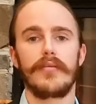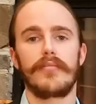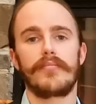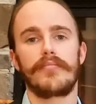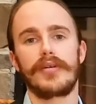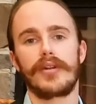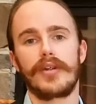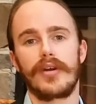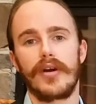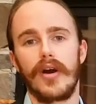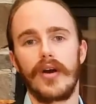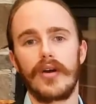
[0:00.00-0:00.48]

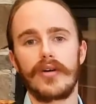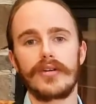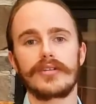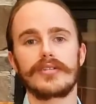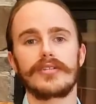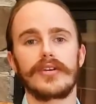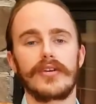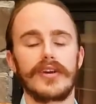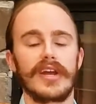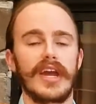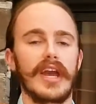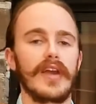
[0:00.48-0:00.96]
But
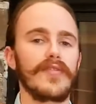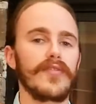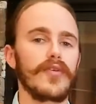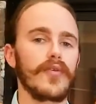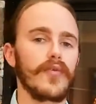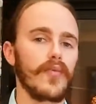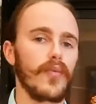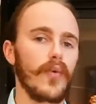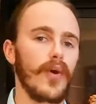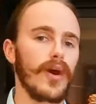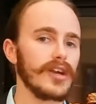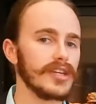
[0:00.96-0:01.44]
odds are, if you're
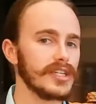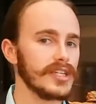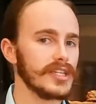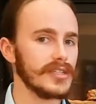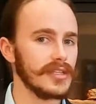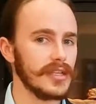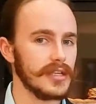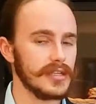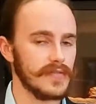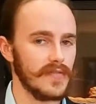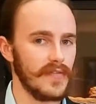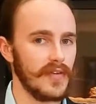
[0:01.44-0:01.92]

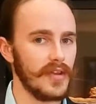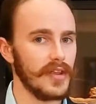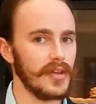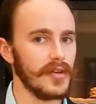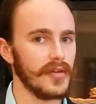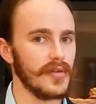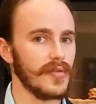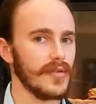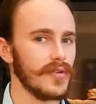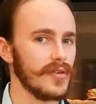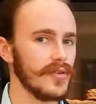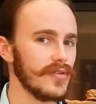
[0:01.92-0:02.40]
watching this
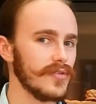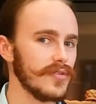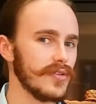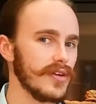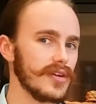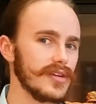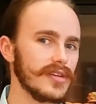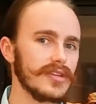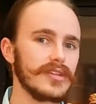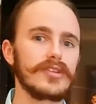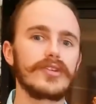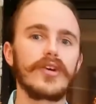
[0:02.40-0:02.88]
video, you're
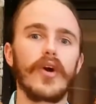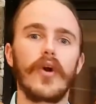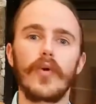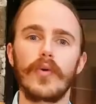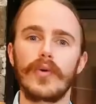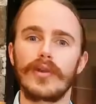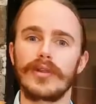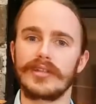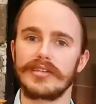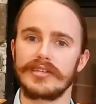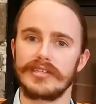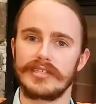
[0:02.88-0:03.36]
not
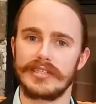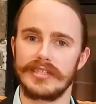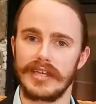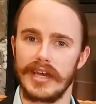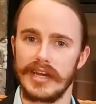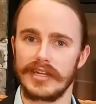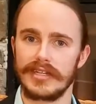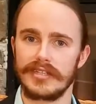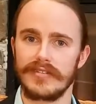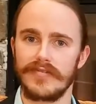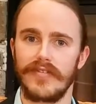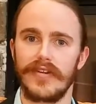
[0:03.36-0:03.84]
totally
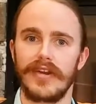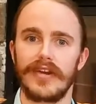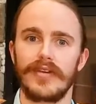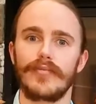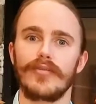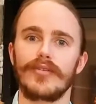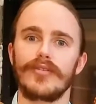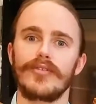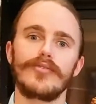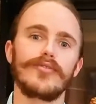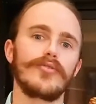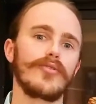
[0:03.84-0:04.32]
satisfied
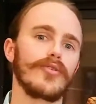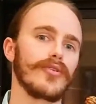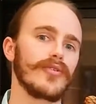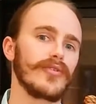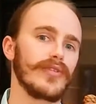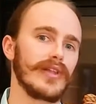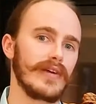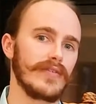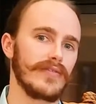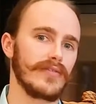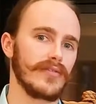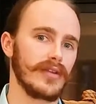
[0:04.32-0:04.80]
with your
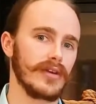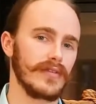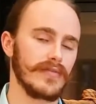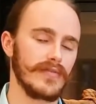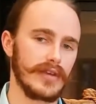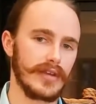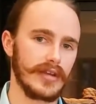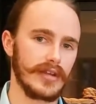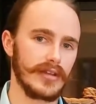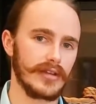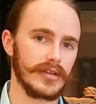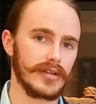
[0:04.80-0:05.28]
level of
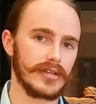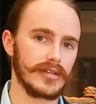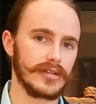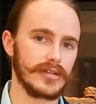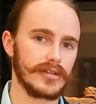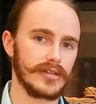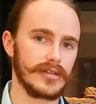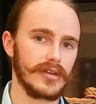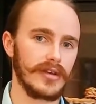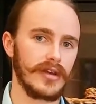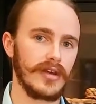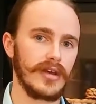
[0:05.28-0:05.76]

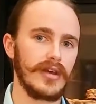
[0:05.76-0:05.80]
English.